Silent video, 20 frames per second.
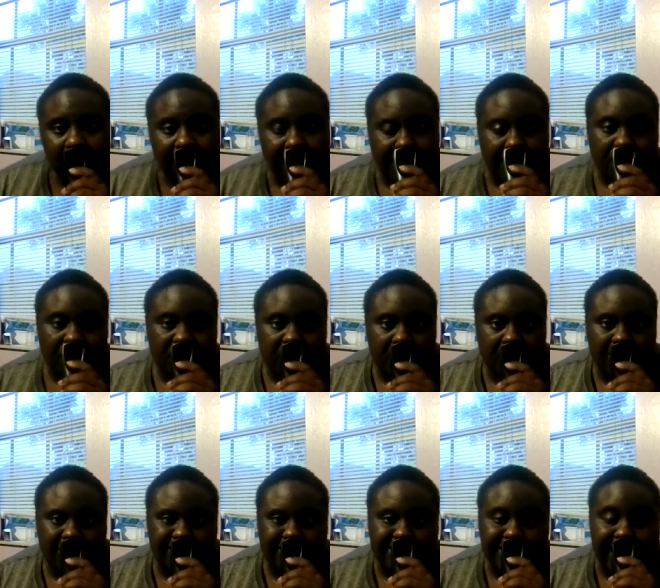and I'm gonna tell
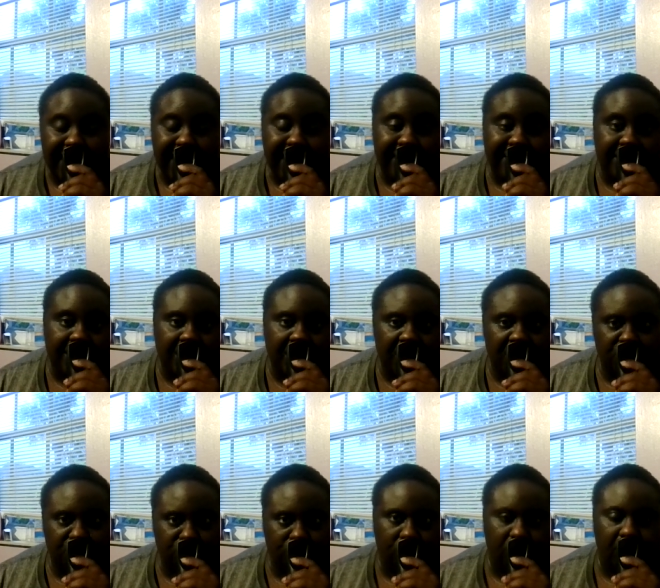you this: I did
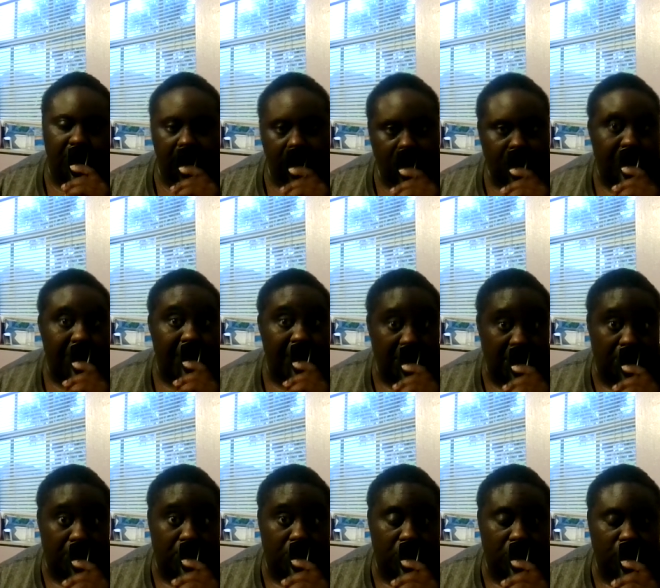try the
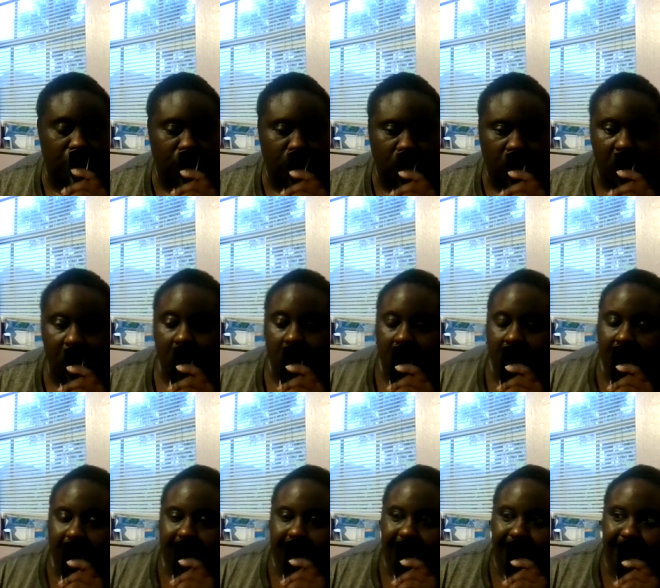pineapple before,
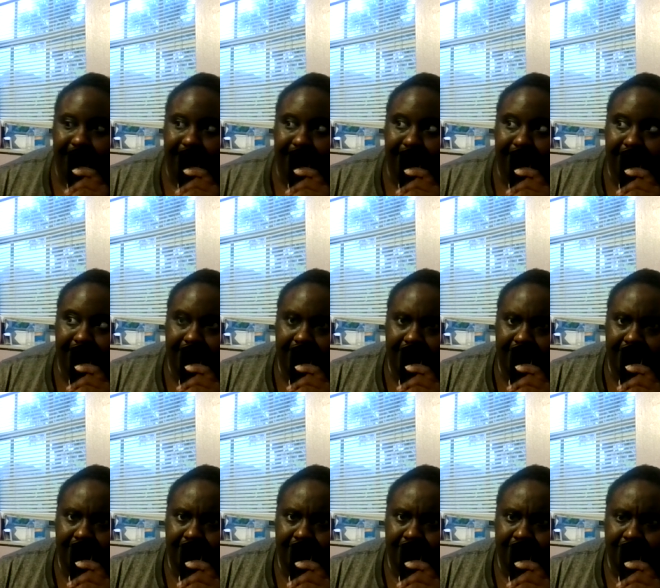and
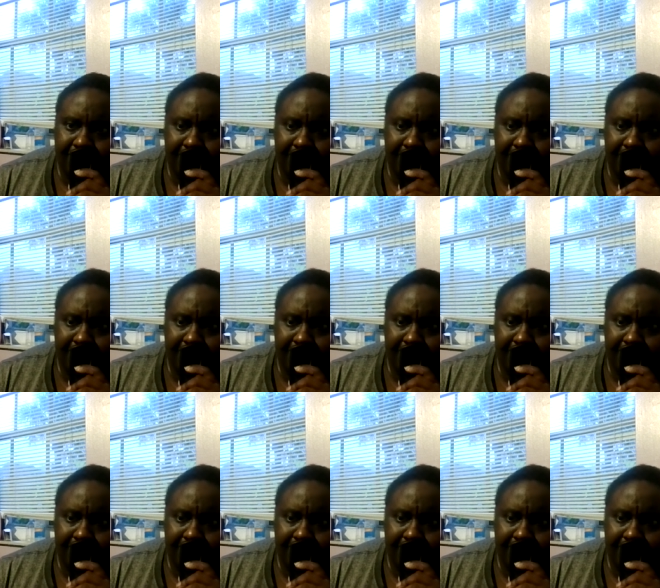um,